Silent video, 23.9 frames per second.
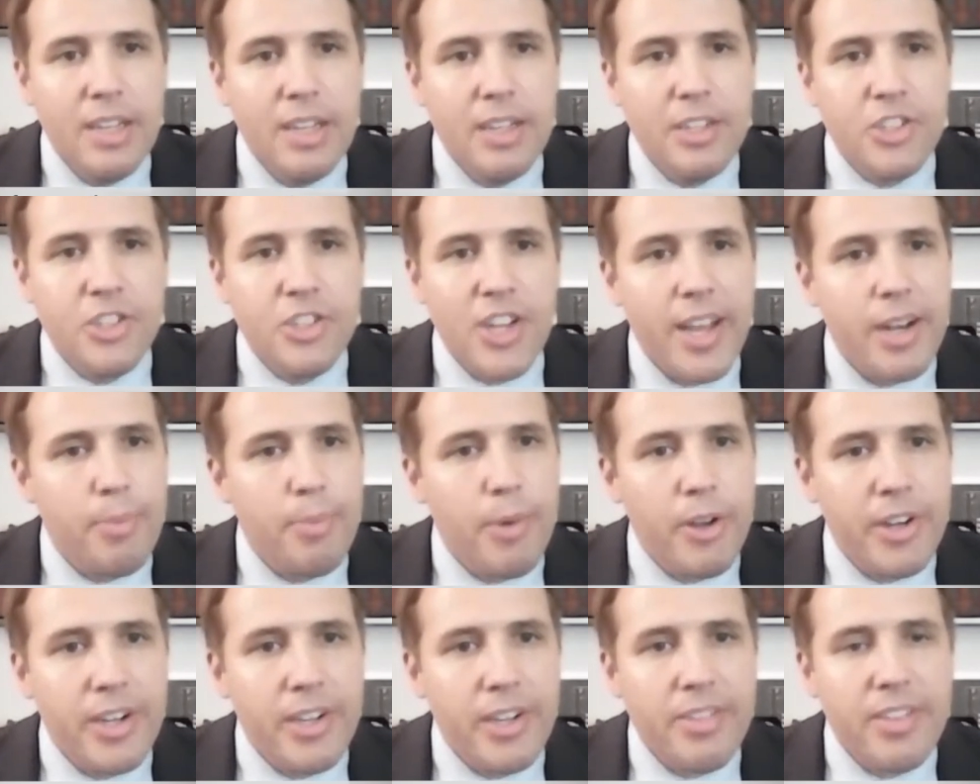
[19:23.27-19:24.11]
chat
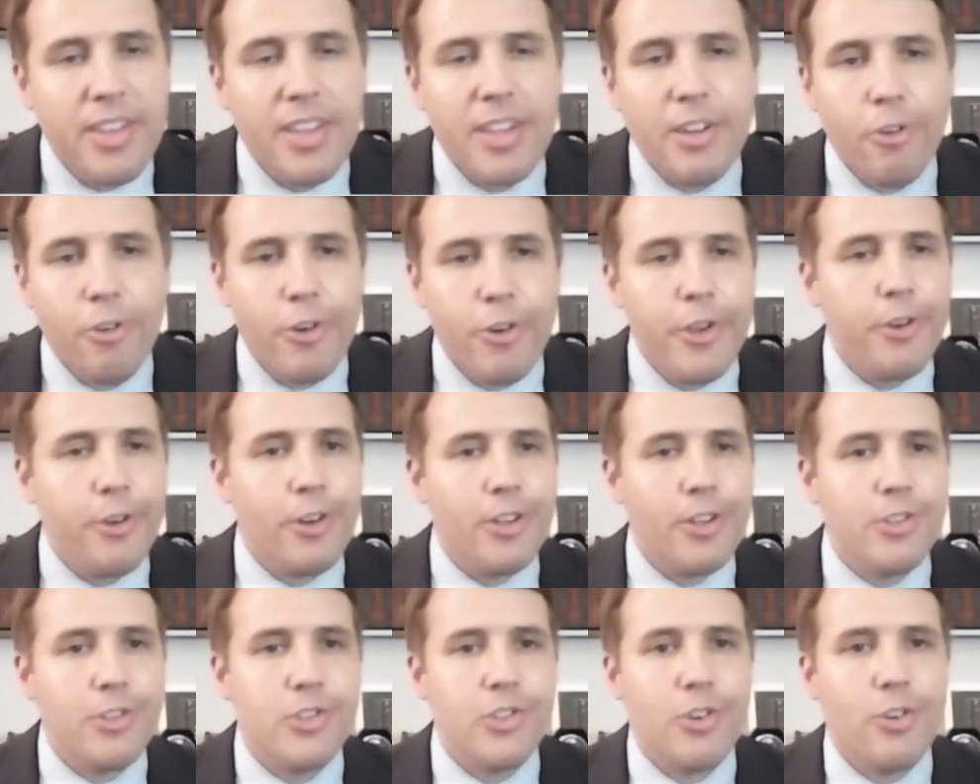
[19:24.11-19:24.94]
about anything or hear
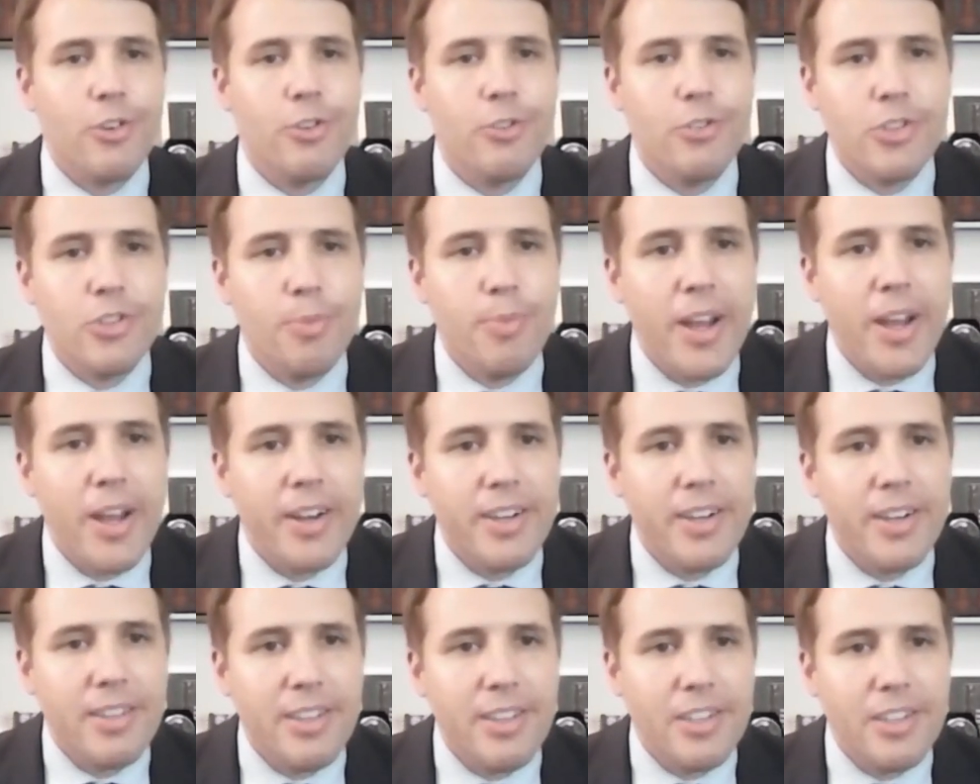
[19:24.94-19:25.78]
concerns about
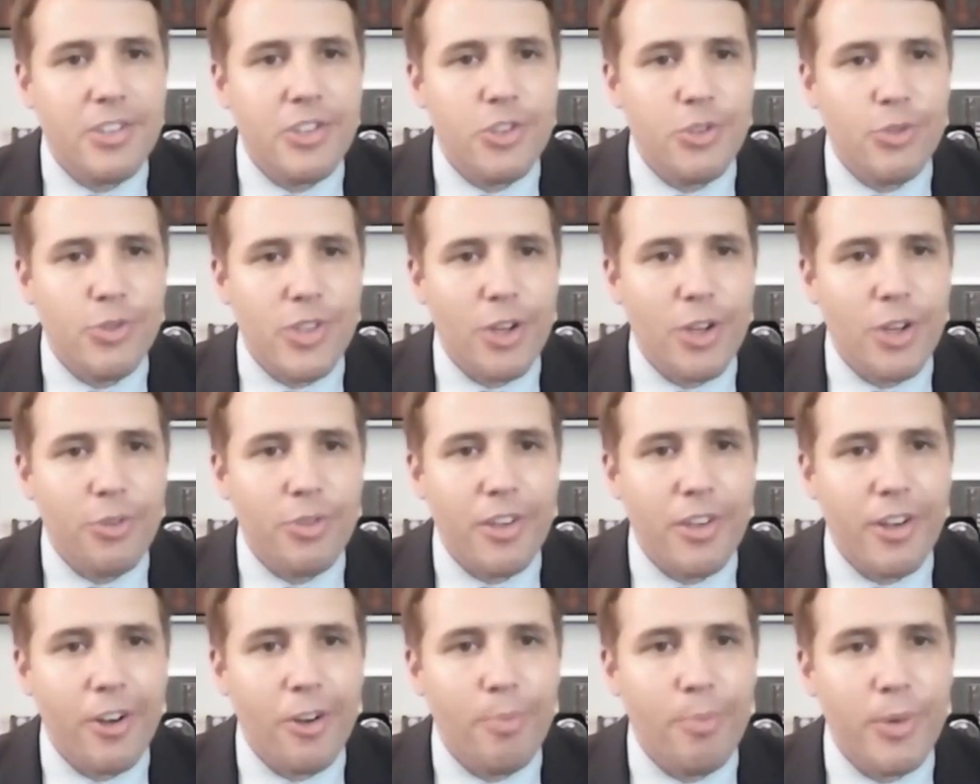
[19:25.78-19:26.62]
any of the issues out there.